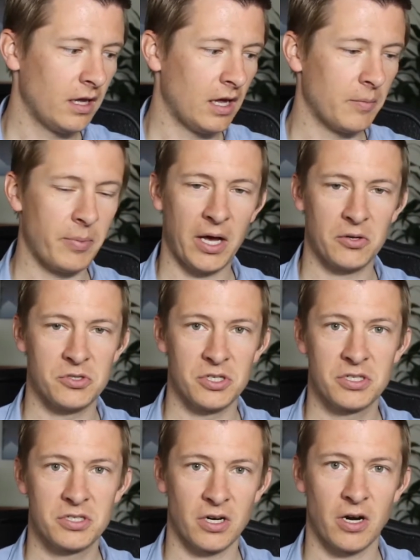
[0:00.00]
about
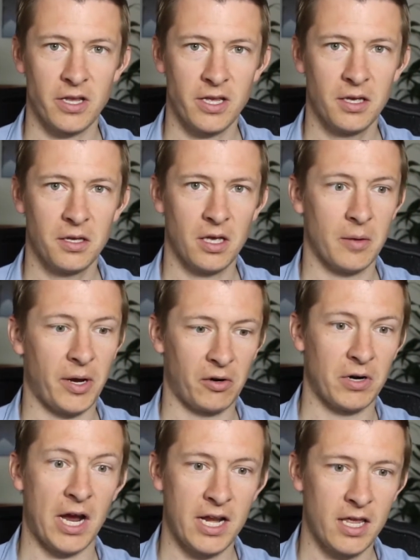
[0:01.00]
just starting, about
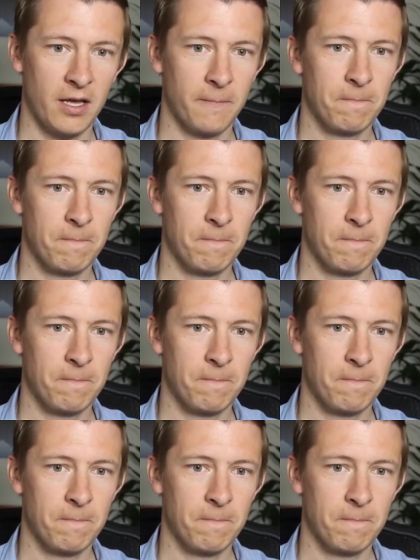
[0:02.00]
writing,